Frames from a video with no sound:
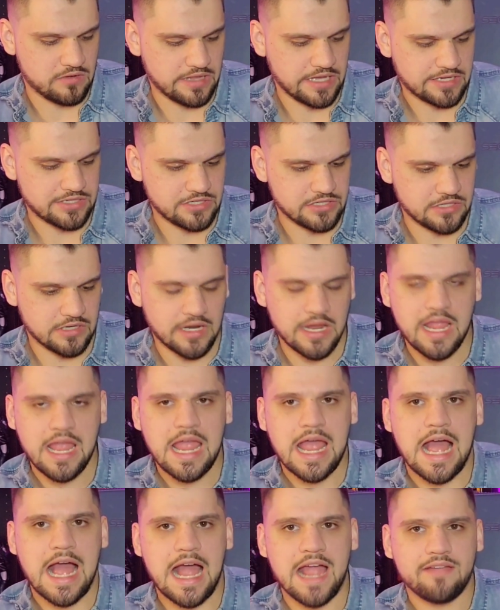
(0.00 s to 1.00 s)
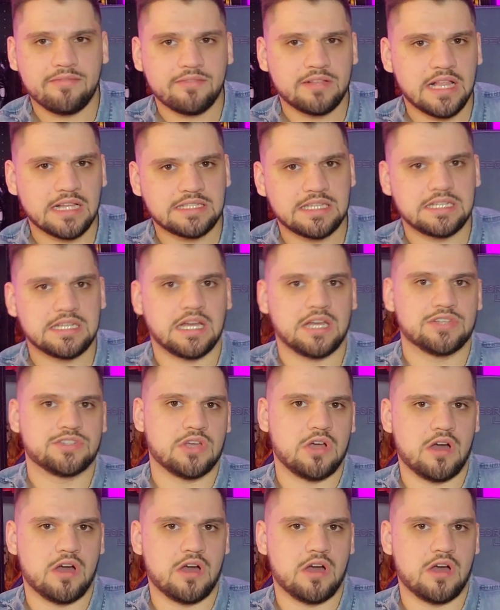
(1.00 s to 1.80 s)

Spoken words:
collector. I've collected dolls